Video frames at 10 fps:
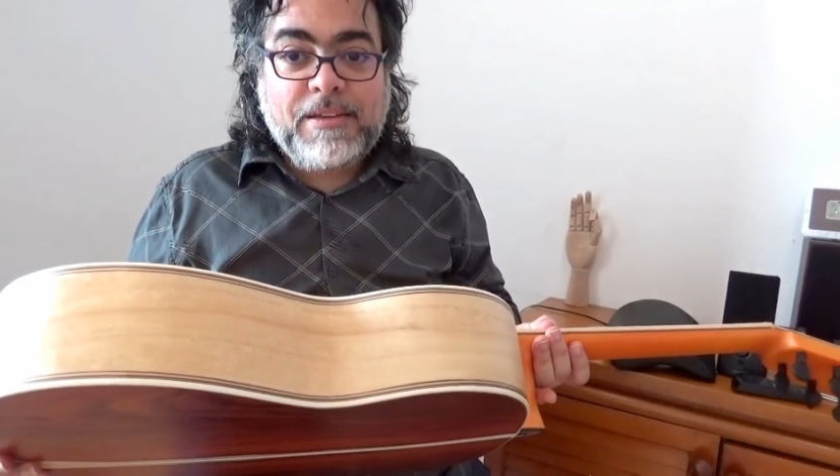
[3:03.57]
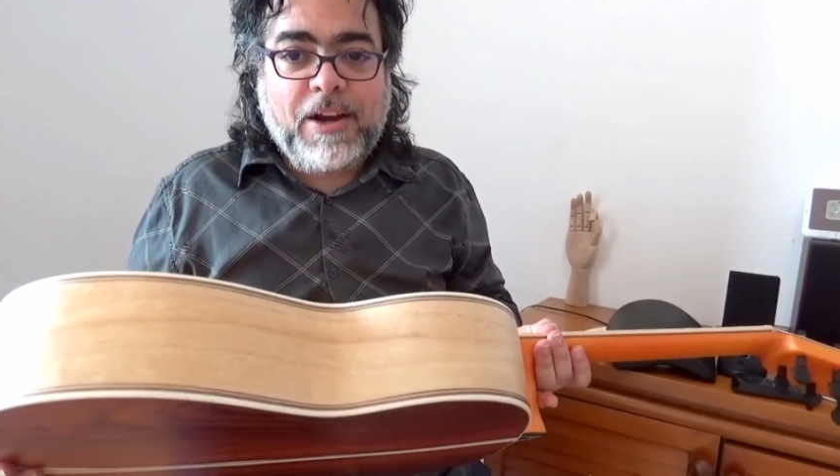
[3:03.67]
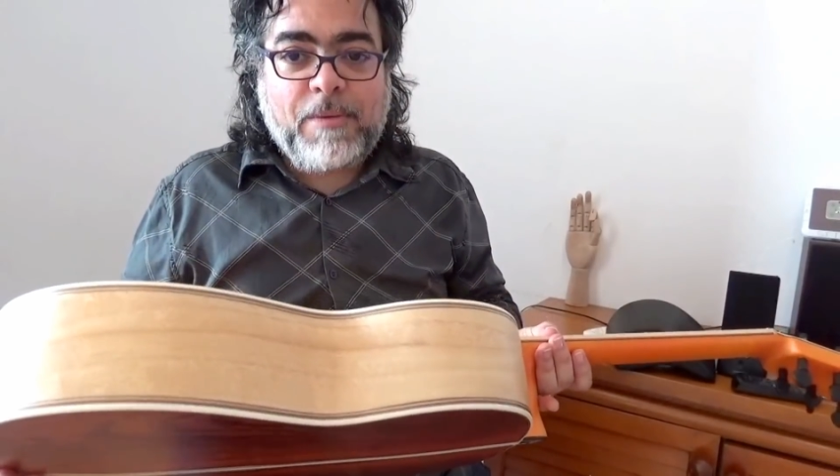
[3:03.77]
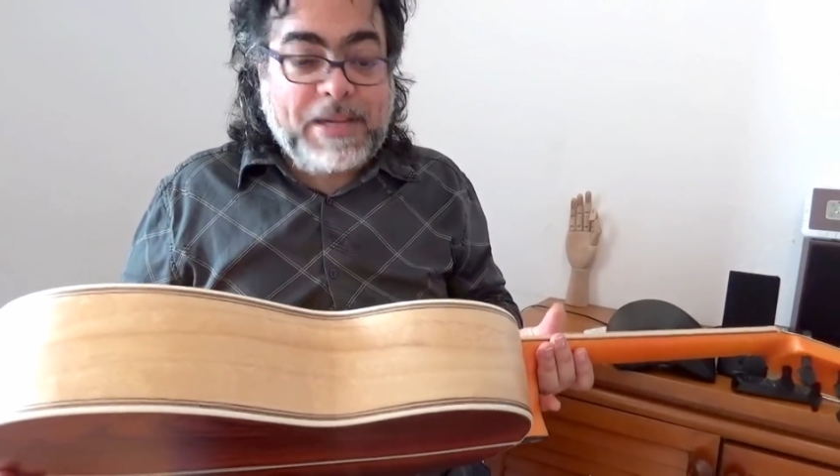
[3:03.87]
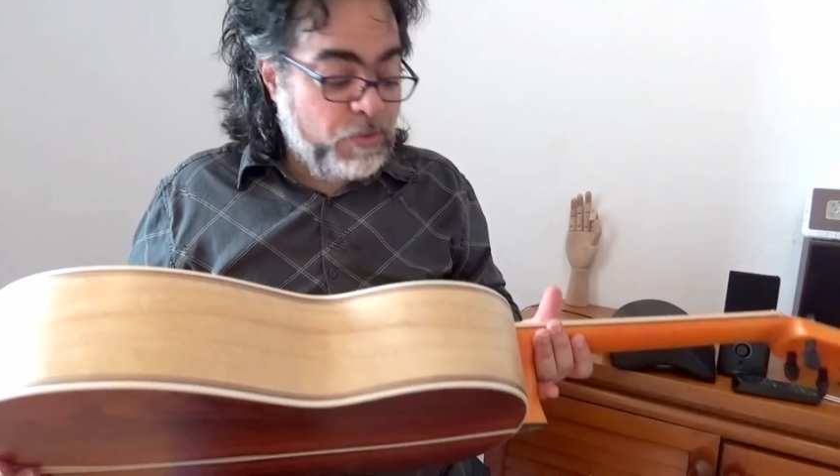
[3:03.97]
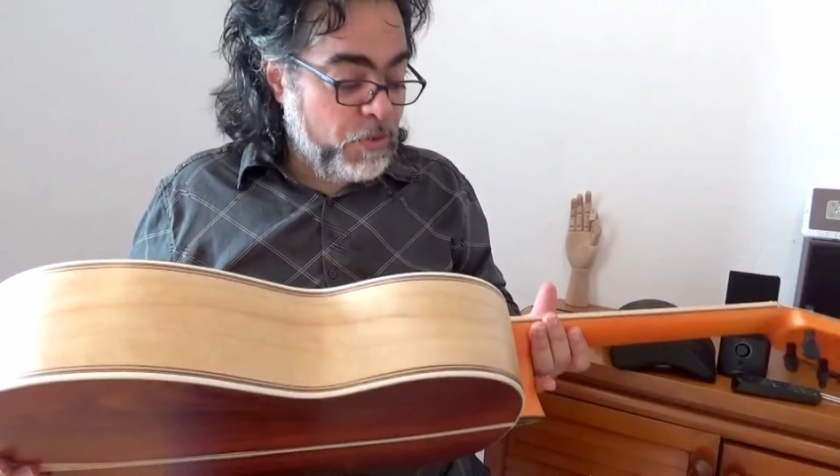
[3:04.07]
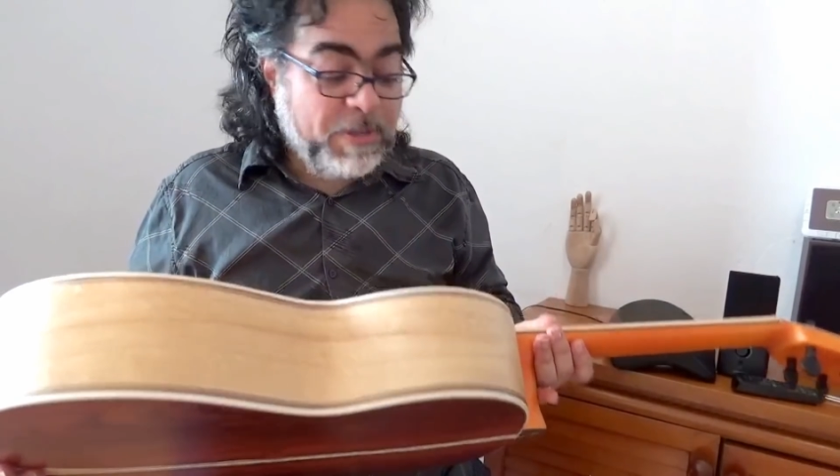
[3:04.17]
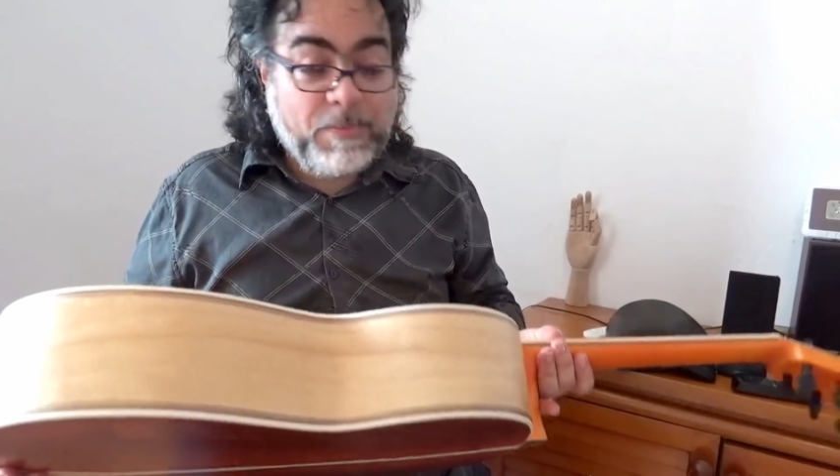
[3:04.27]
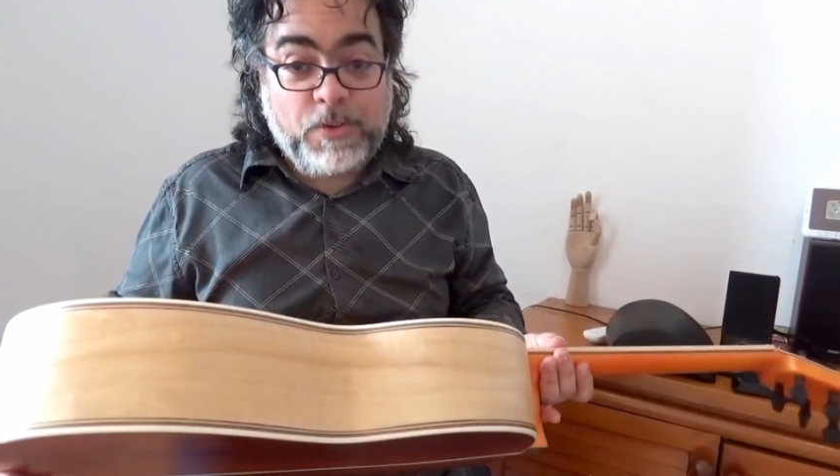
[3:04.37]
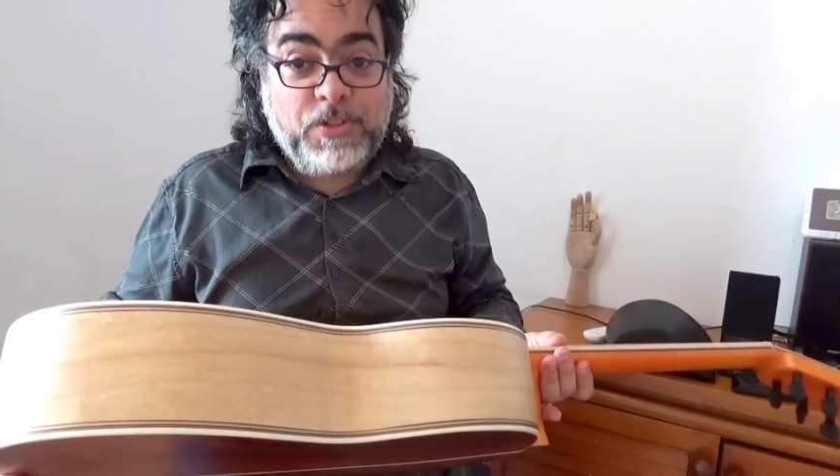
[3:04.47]
how Masu
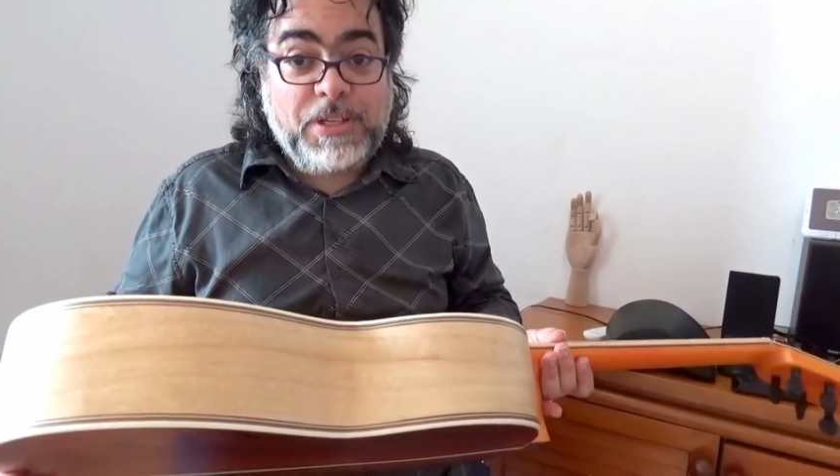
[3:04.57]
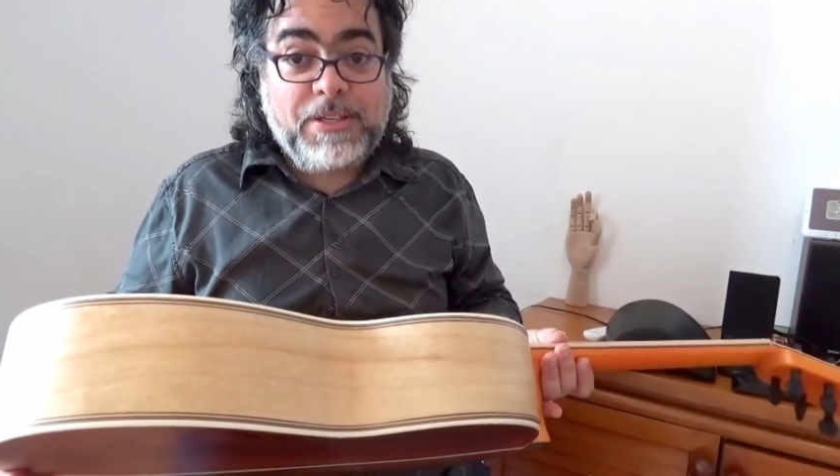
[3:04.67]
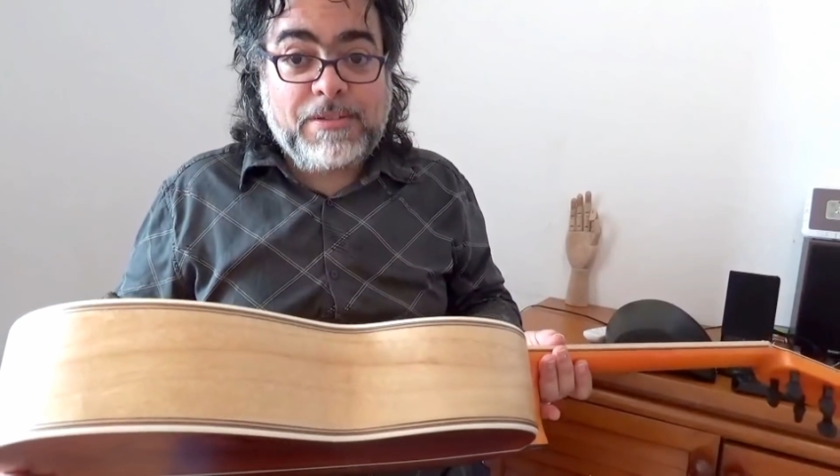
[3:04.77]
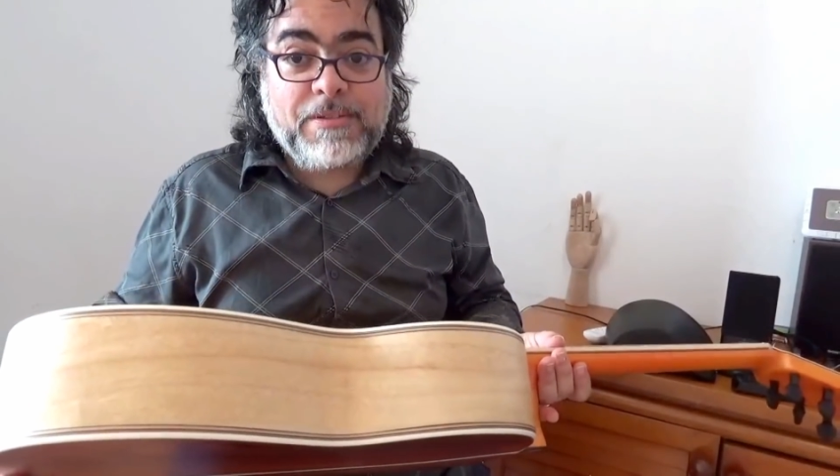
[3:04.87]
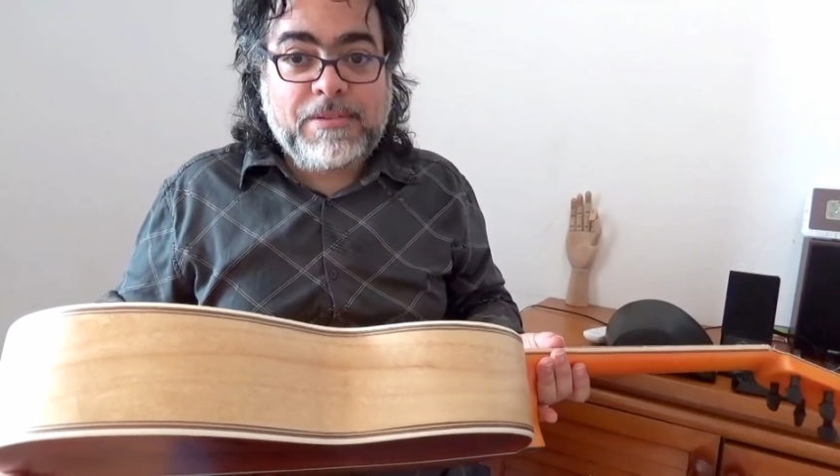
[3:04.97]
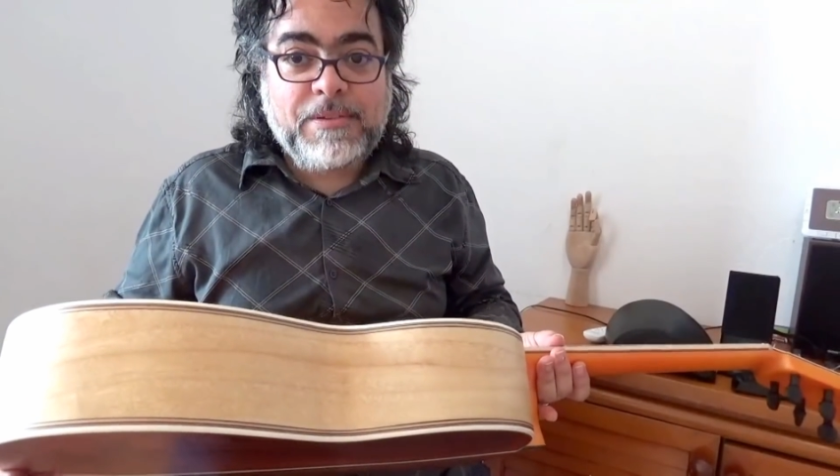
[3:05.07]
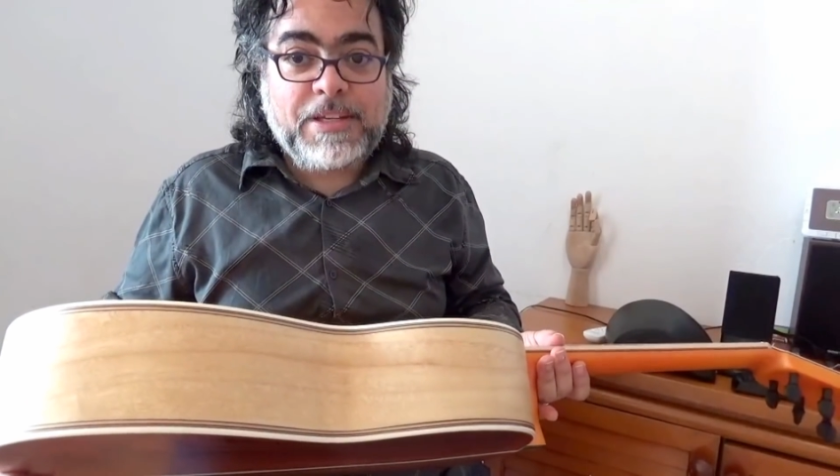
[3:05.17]
Somogyi